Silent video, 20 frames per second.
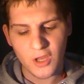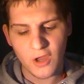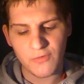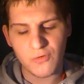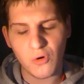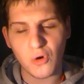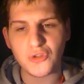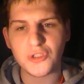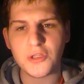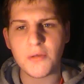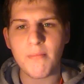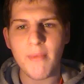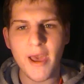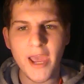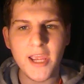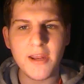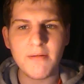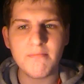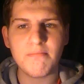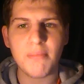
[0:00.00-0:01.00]
Of course, the
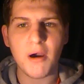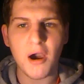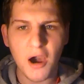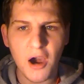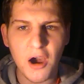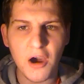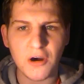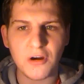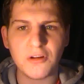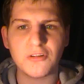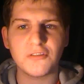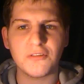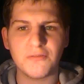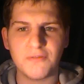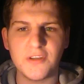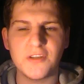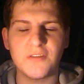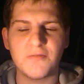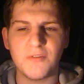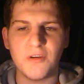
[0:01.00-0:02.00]
main part
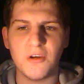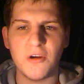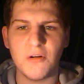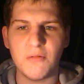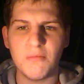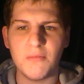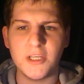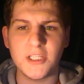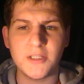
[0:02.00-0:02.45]
of this film